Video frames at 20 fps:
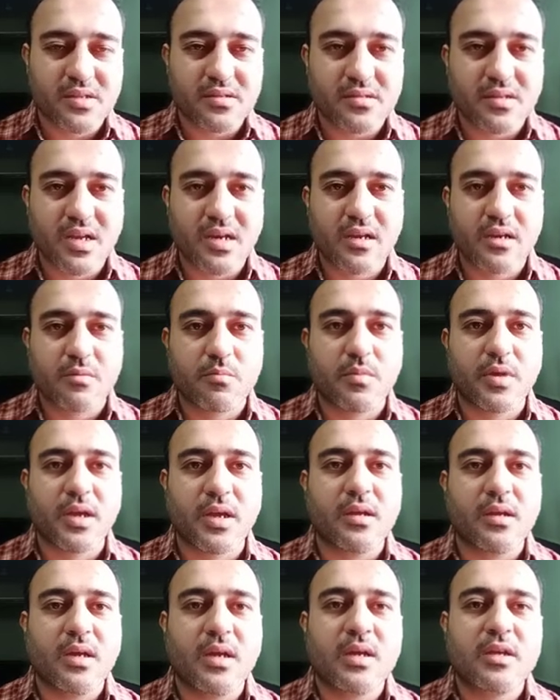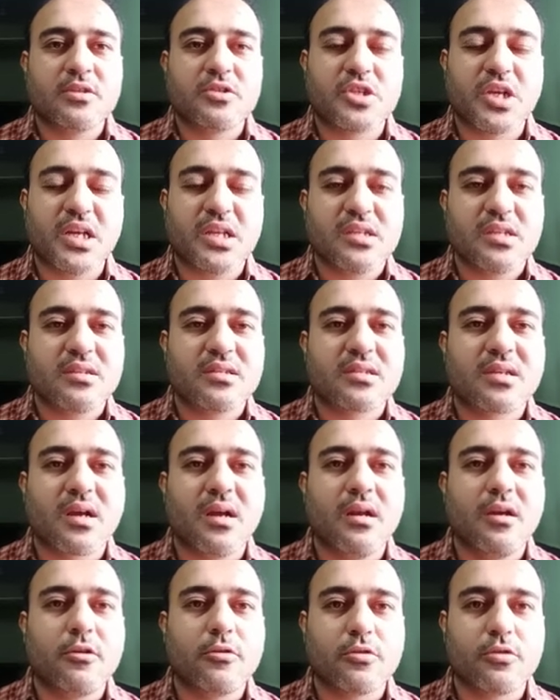then it may change its
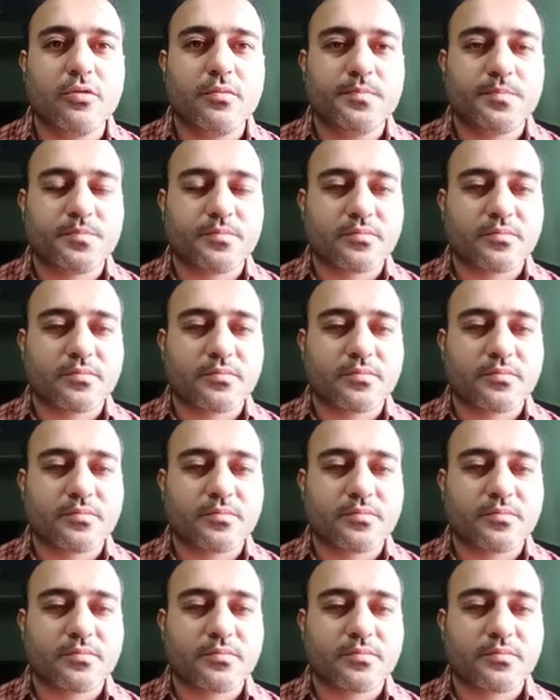color to